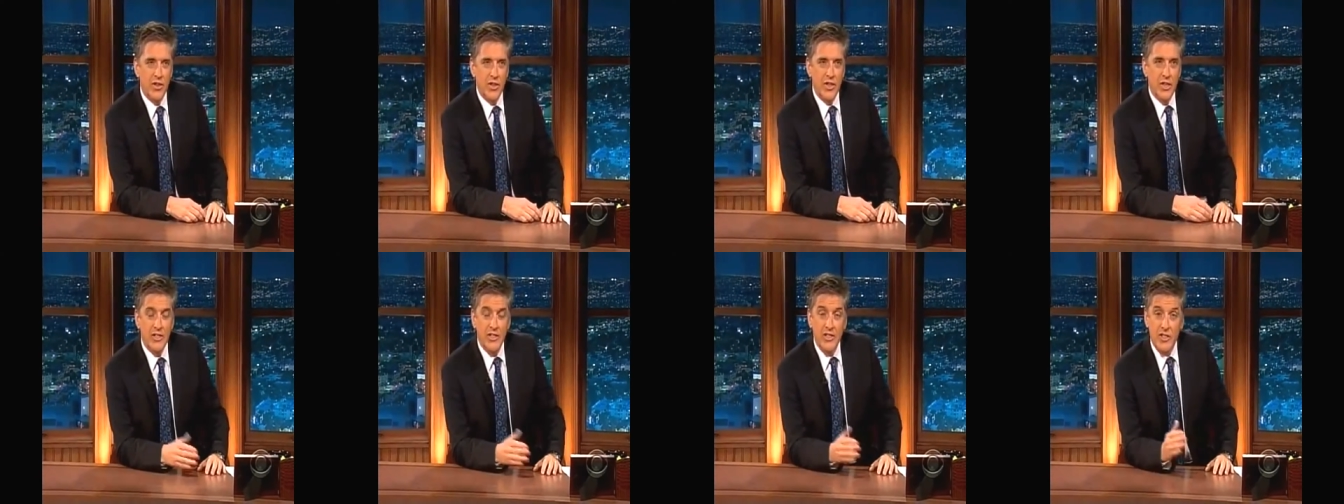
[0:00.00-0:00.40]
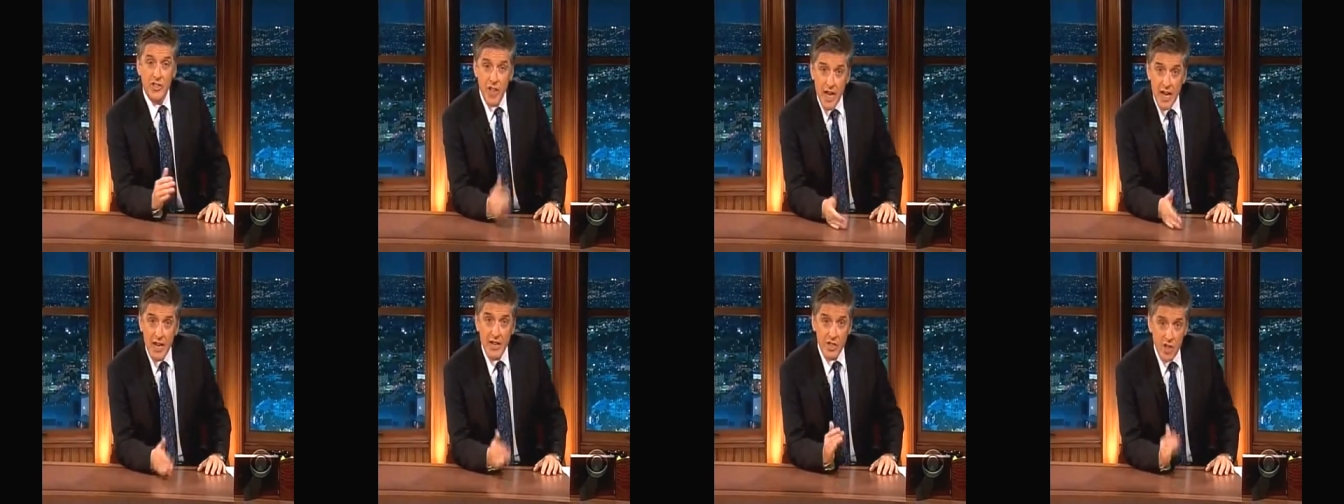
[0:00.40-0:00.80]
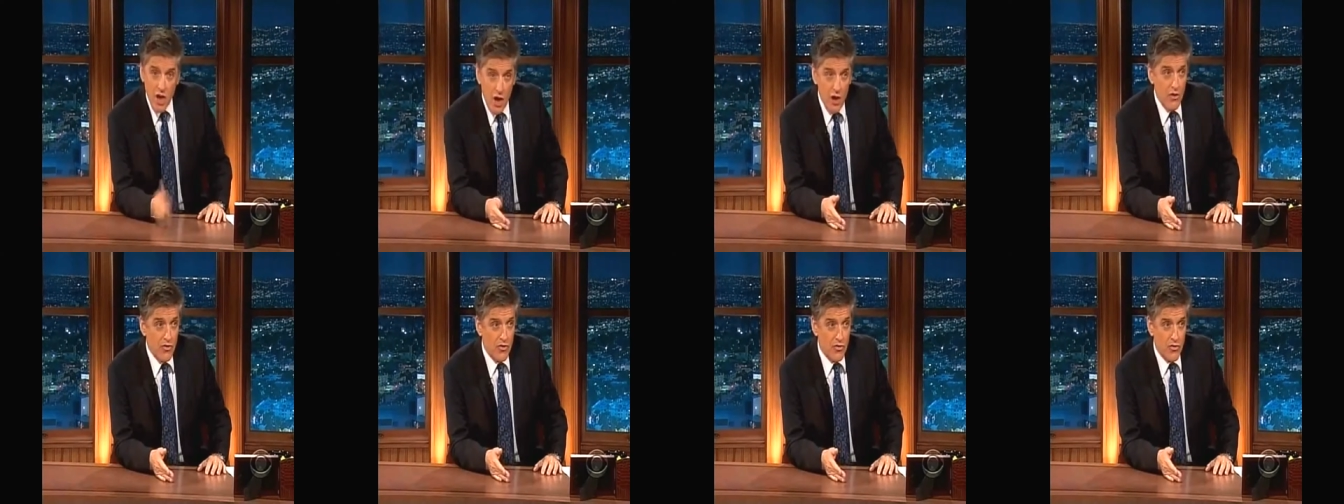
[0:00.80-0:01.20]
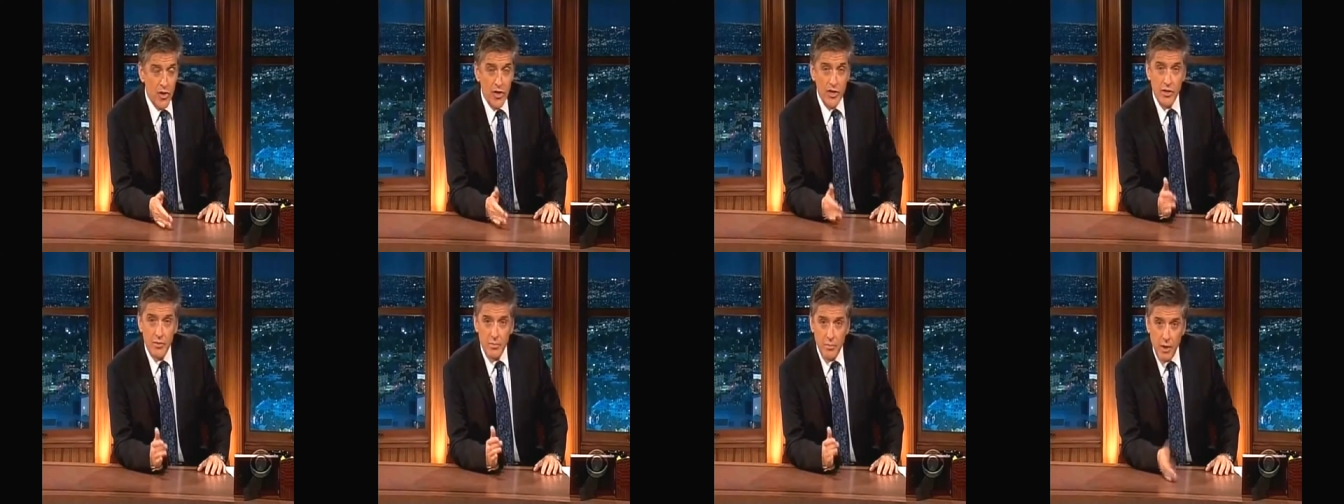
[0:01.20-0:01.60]

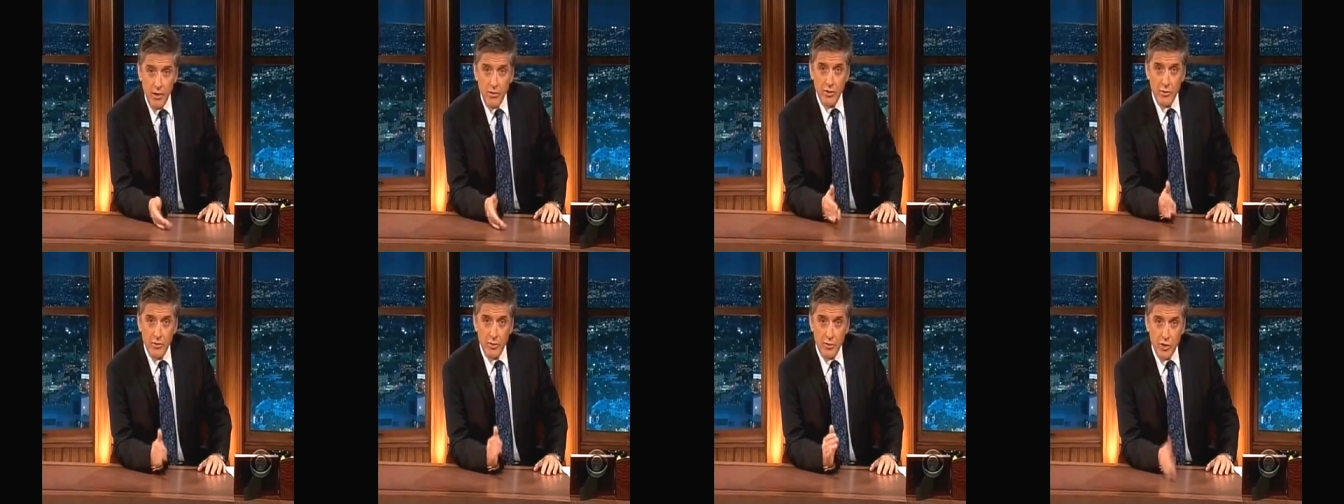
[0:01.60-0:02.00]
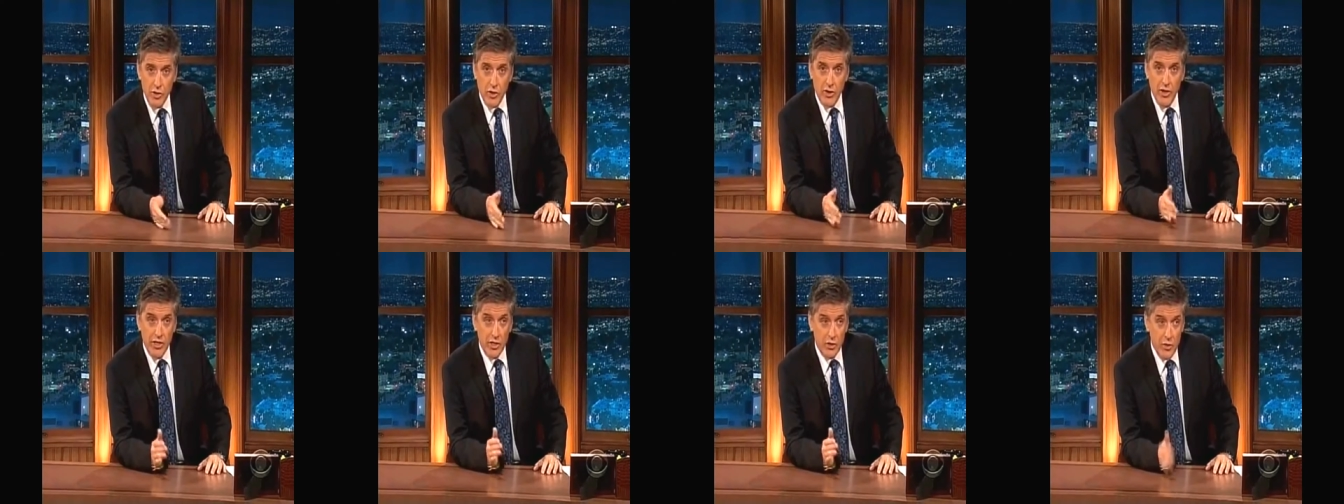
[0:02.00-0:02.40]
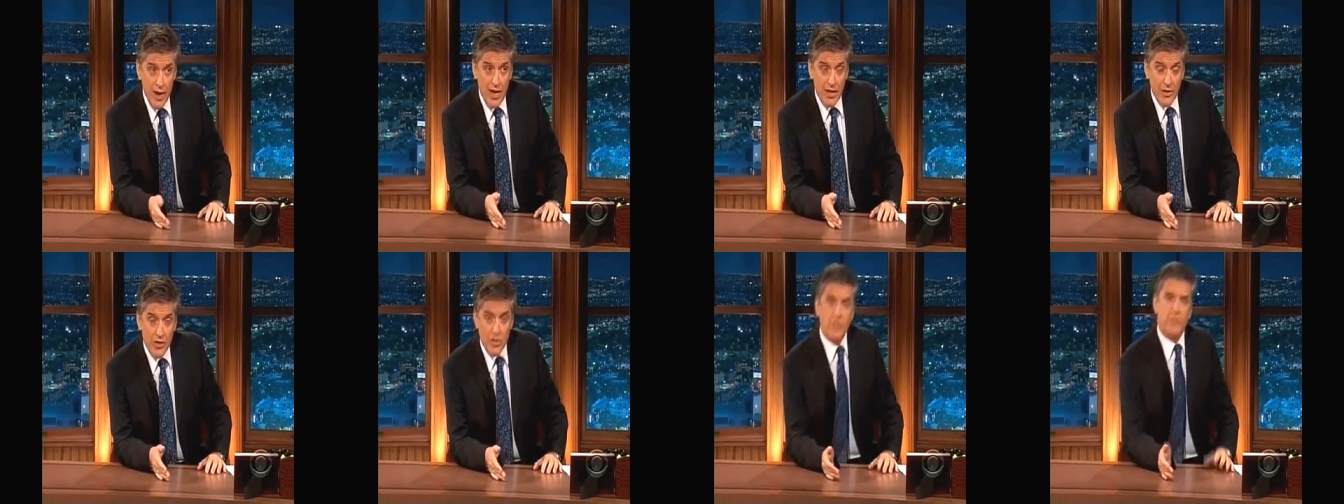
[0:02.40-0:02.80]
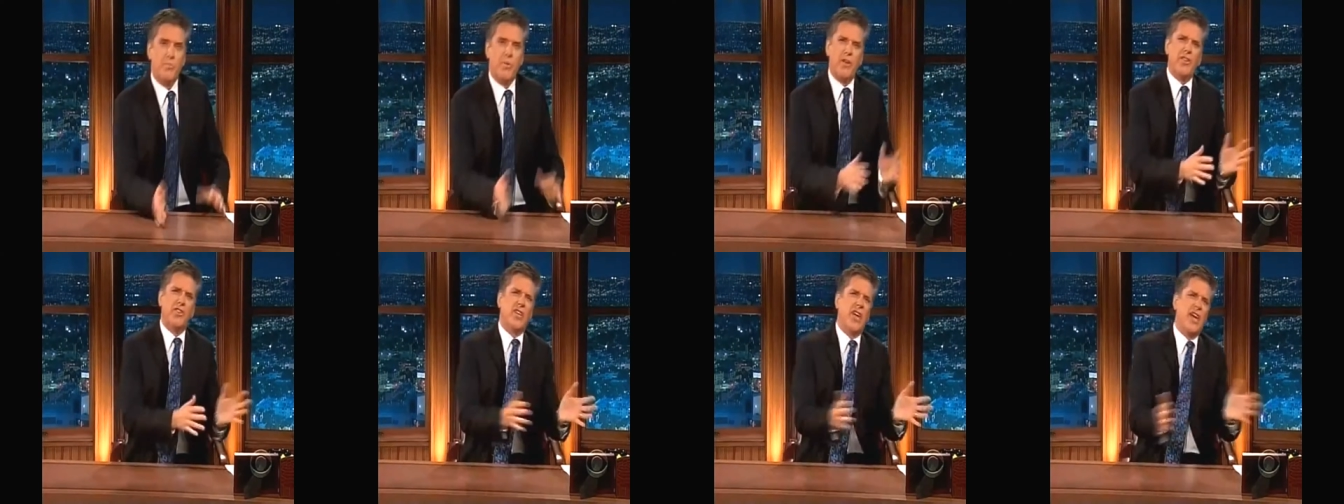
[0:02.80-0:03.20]
600 multiple choice questions,
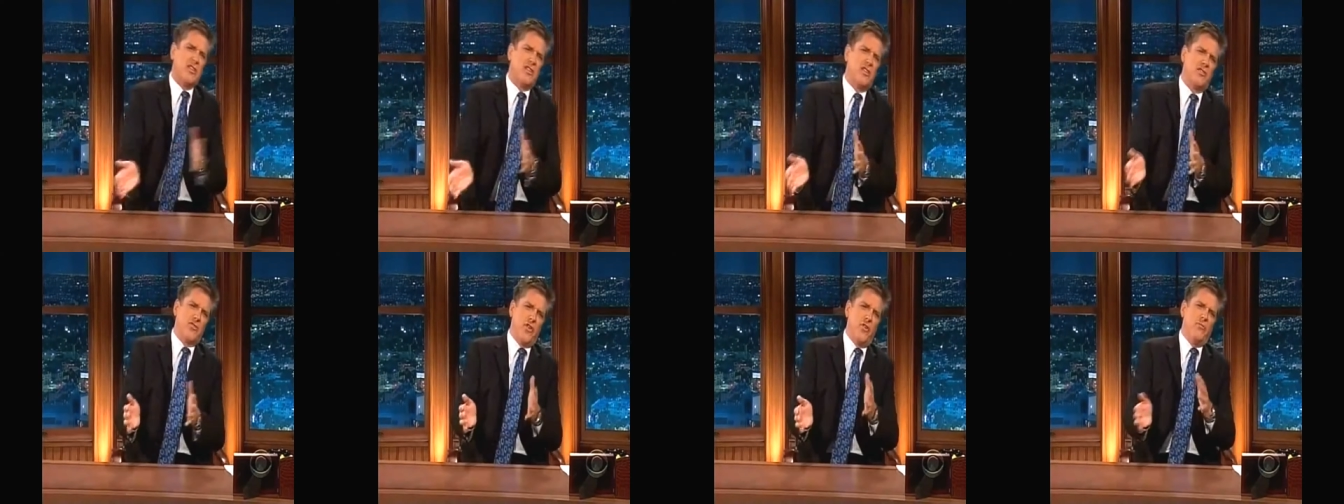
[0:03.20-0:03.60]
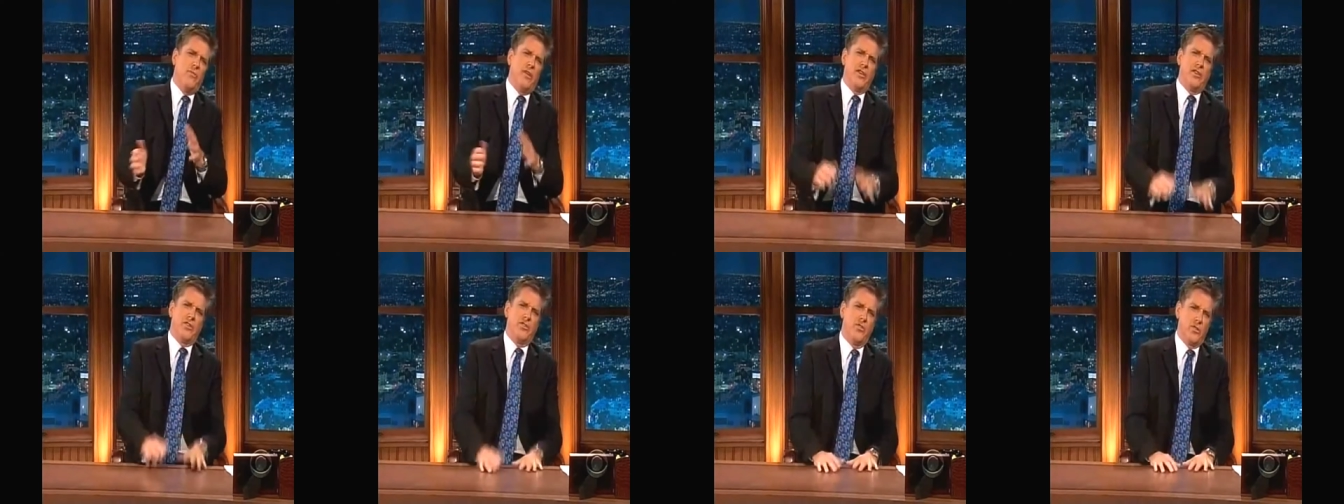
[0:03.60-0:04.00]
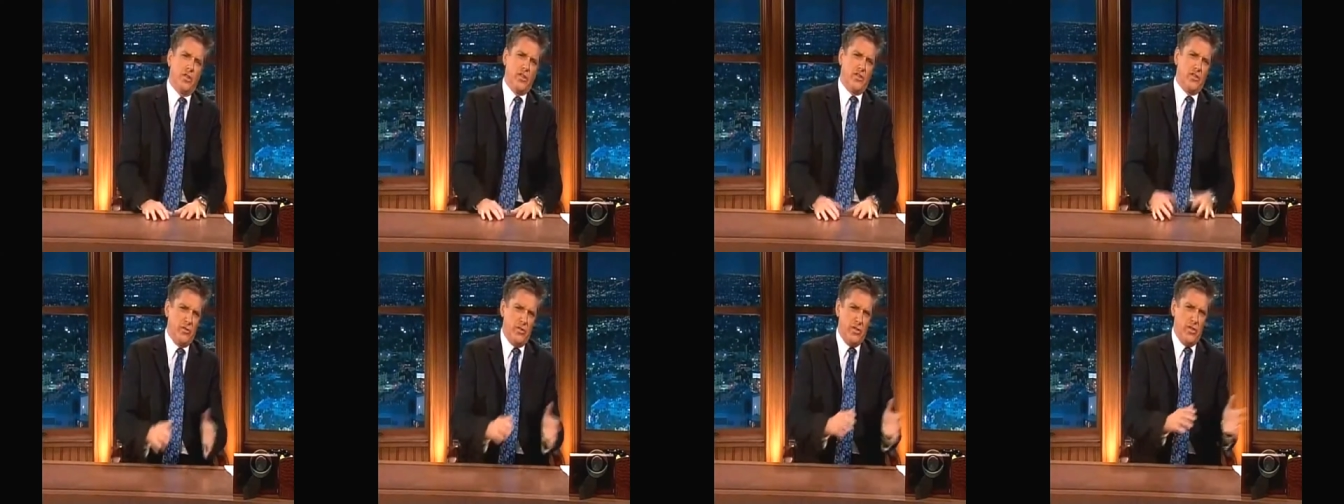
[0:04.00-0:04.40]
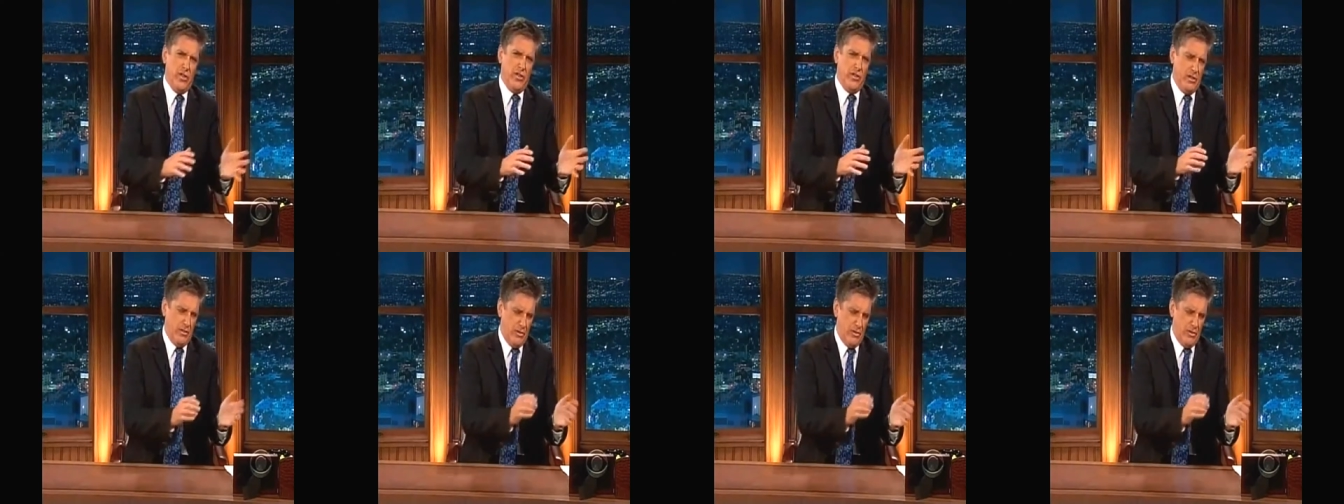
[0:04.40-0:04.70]
but the test is from Minnesota, so the,